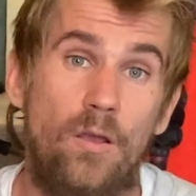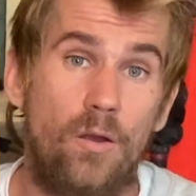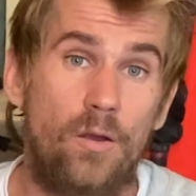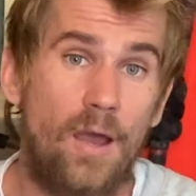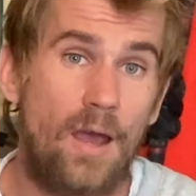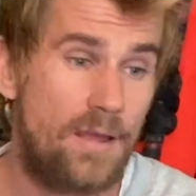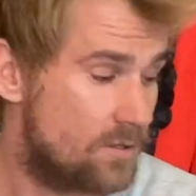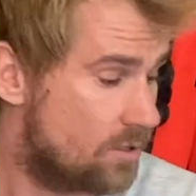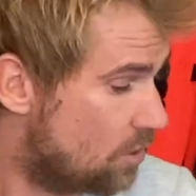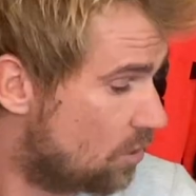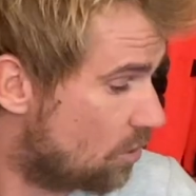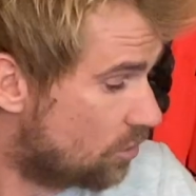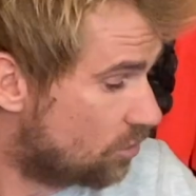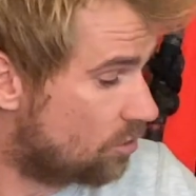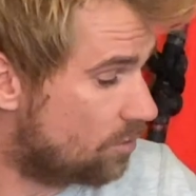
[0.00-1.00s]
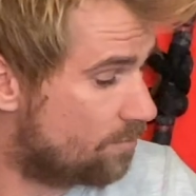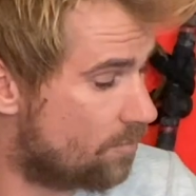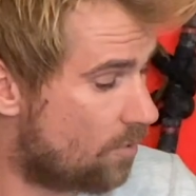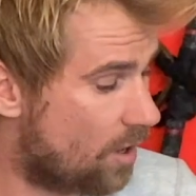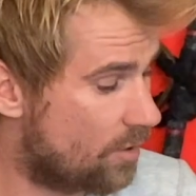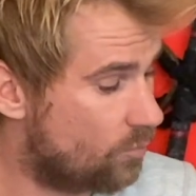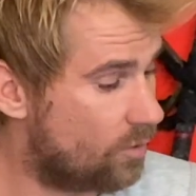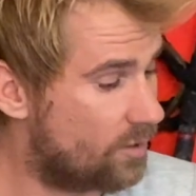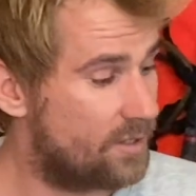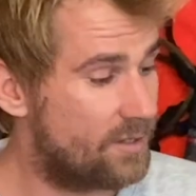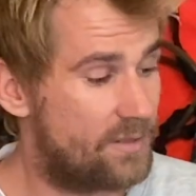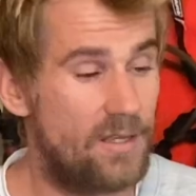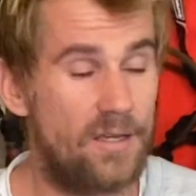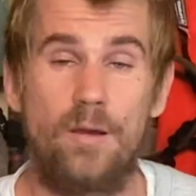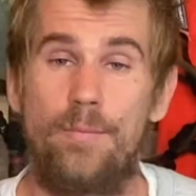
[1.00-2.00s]
Okay, you might want to
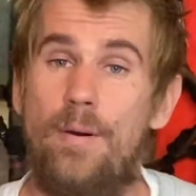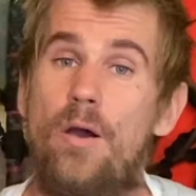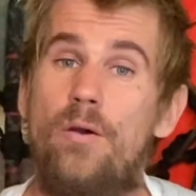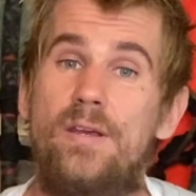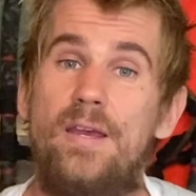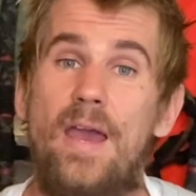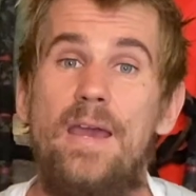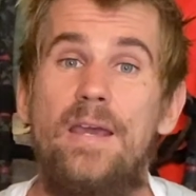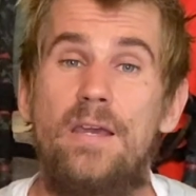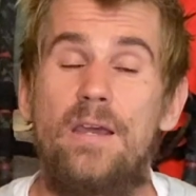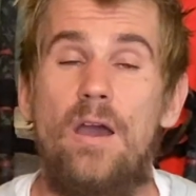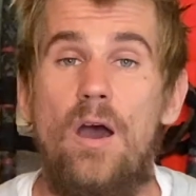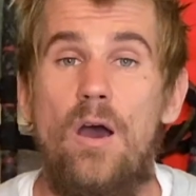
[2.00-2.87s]
think about getting